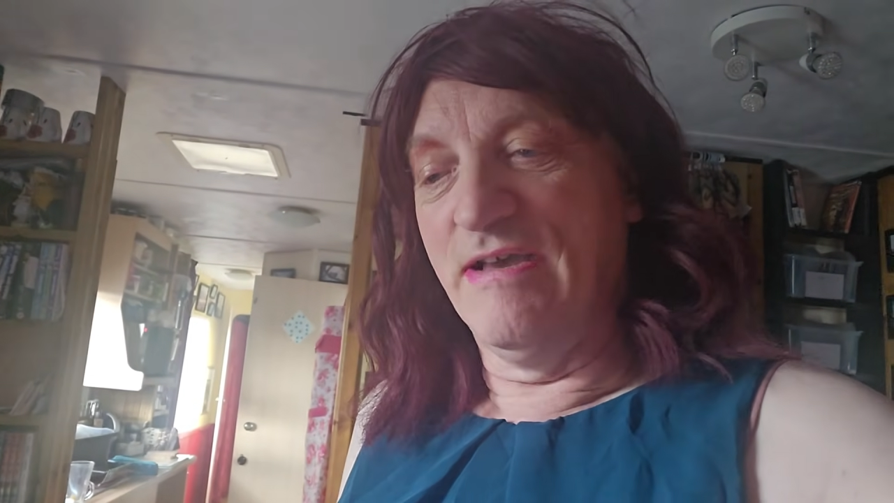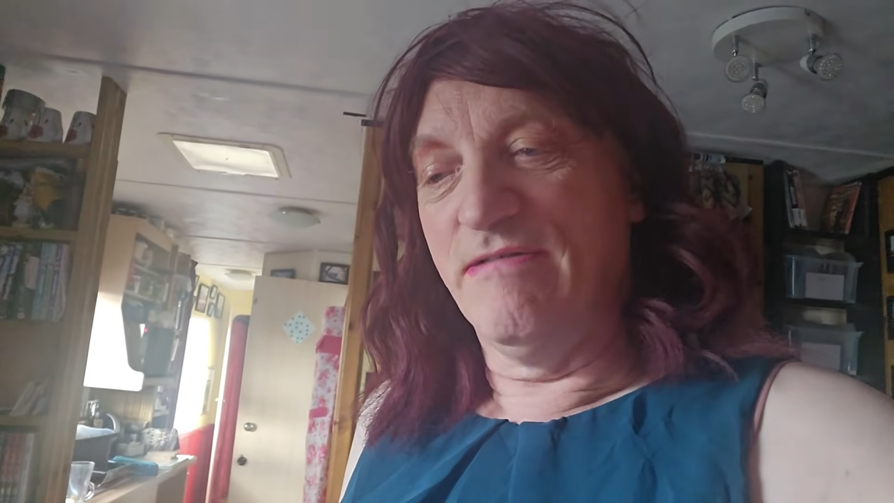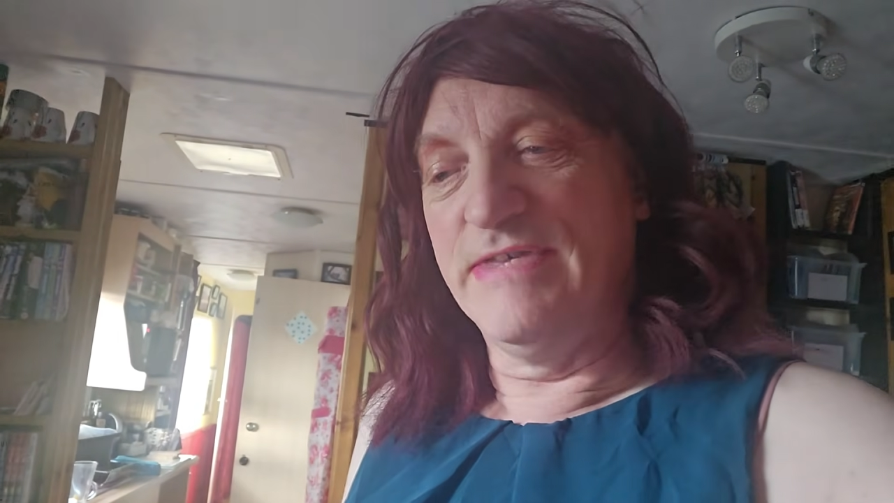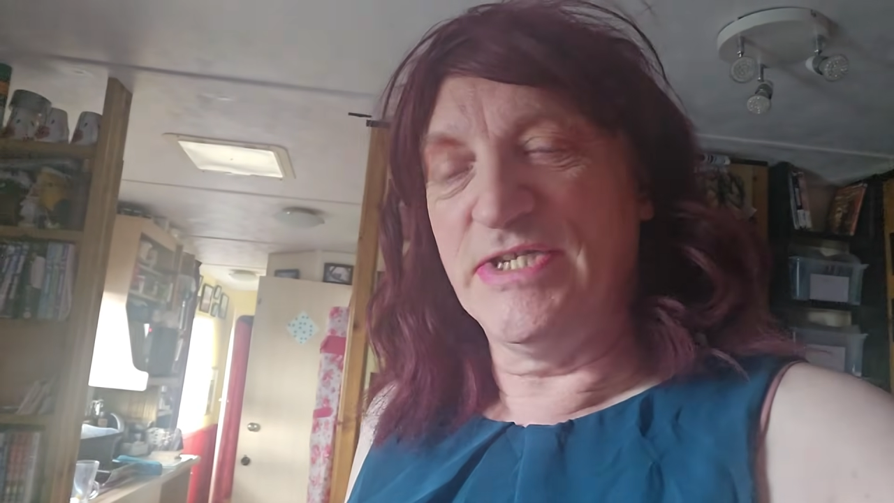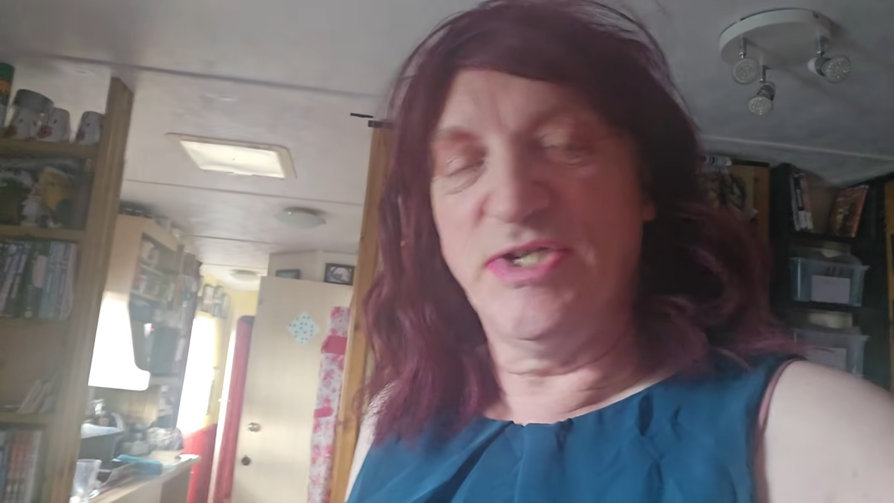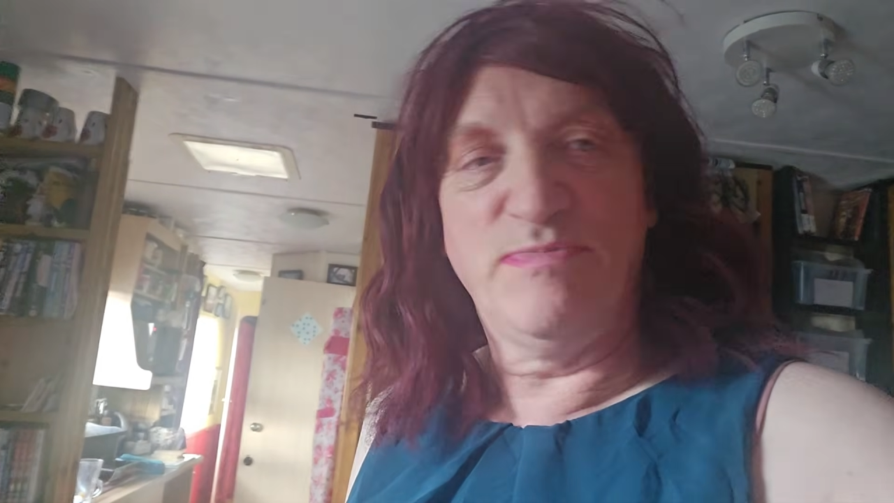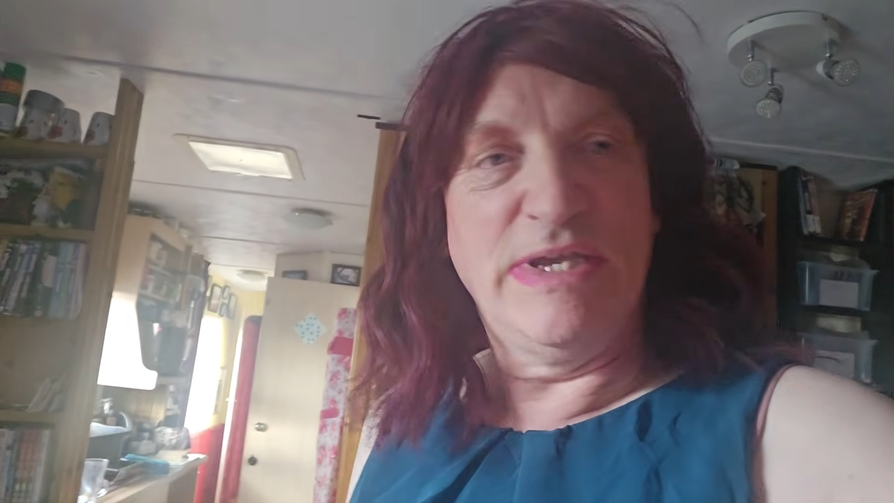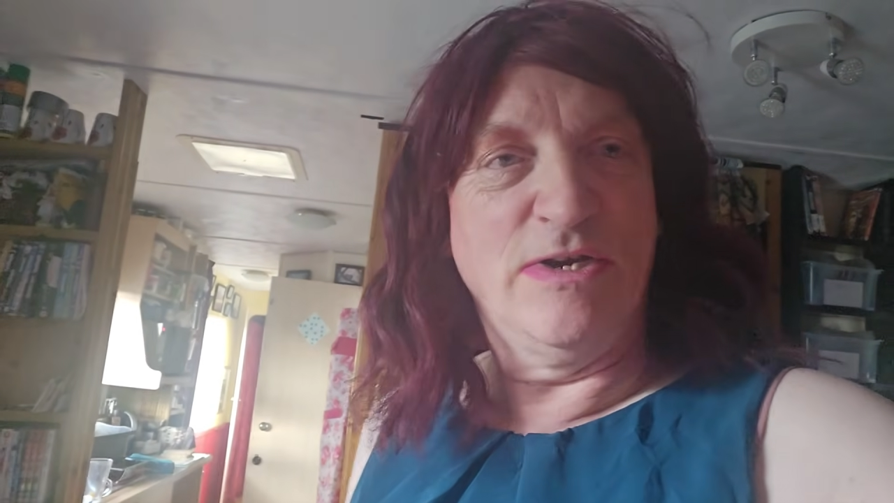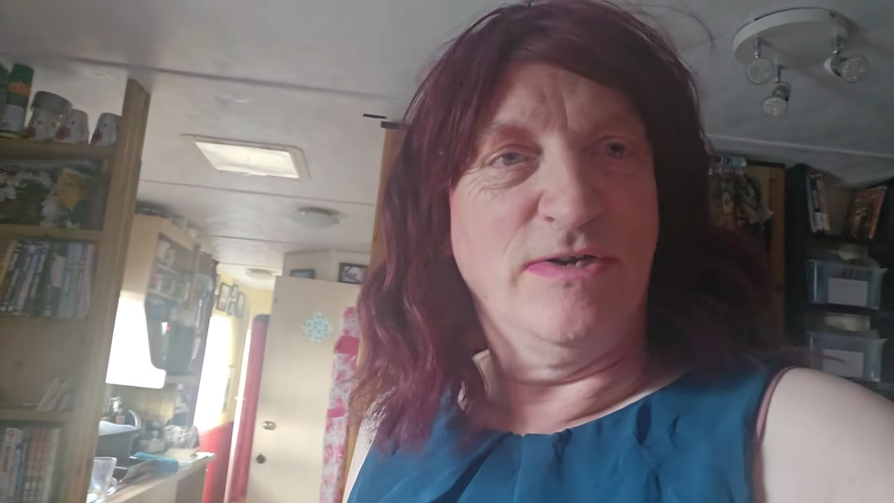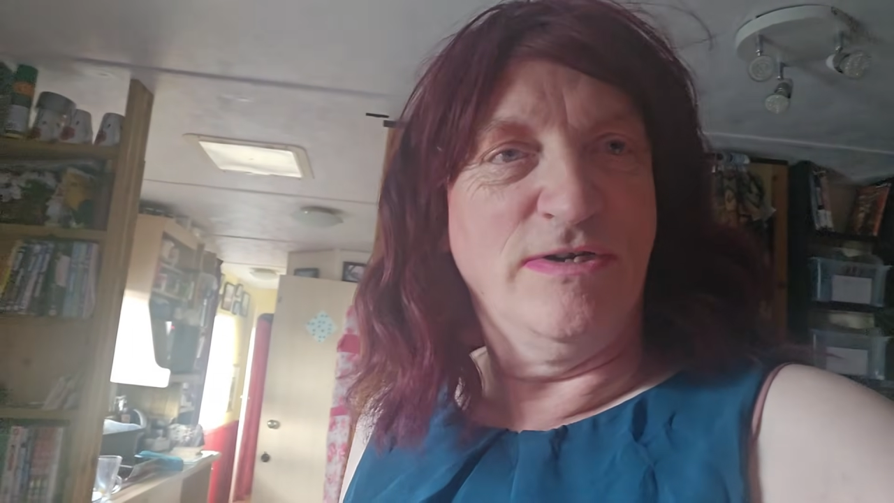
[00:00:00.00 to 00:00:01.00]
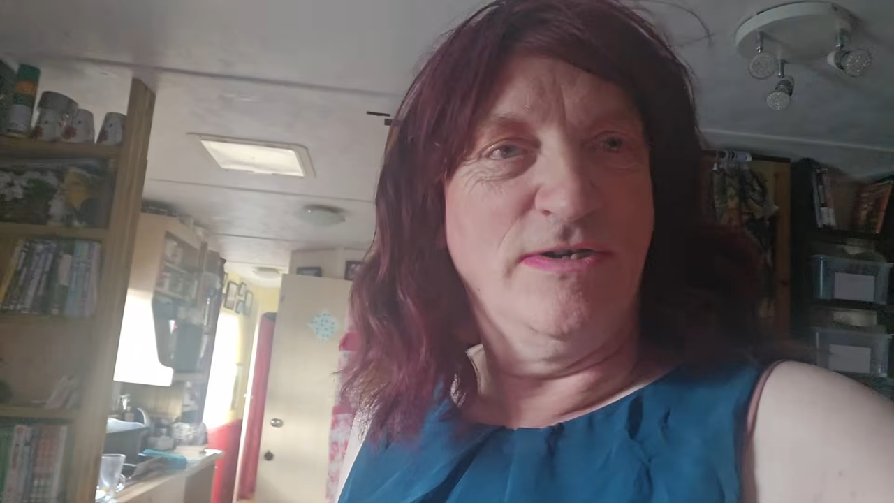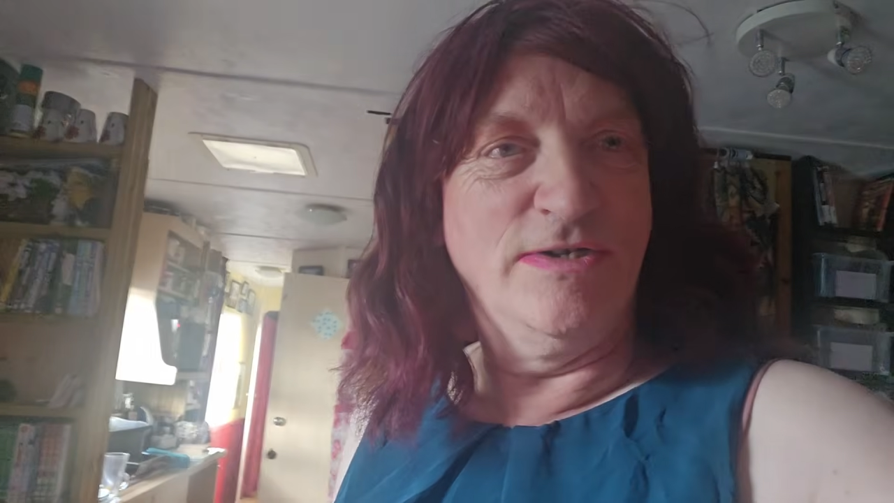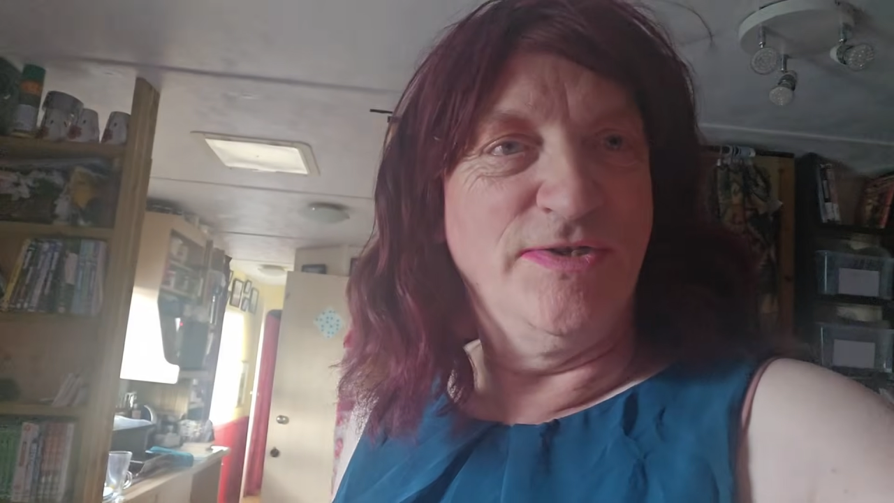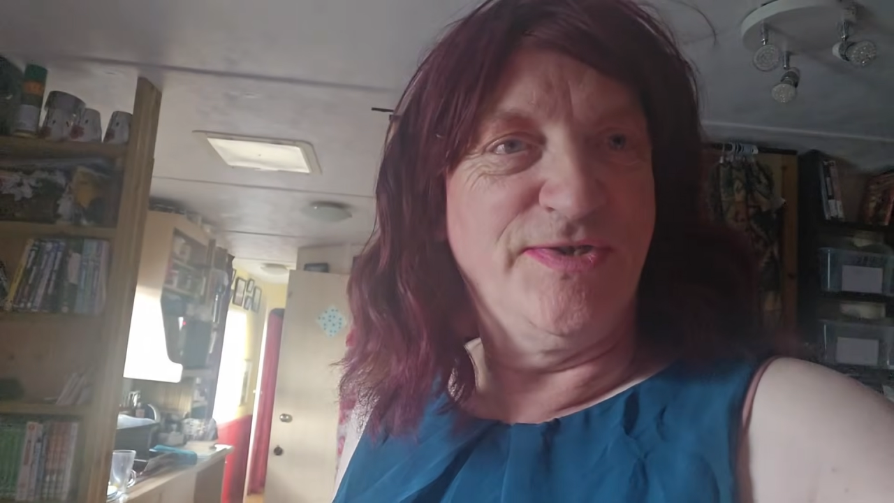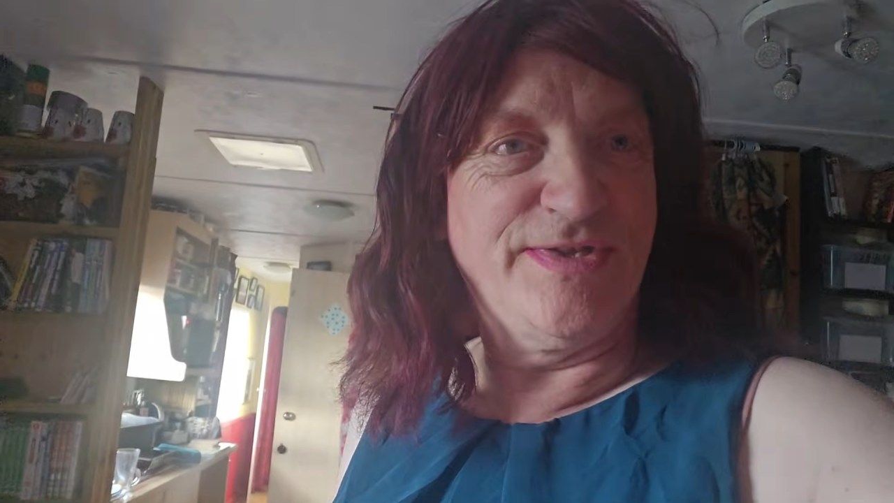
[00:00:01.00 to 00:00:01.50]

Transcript: This is because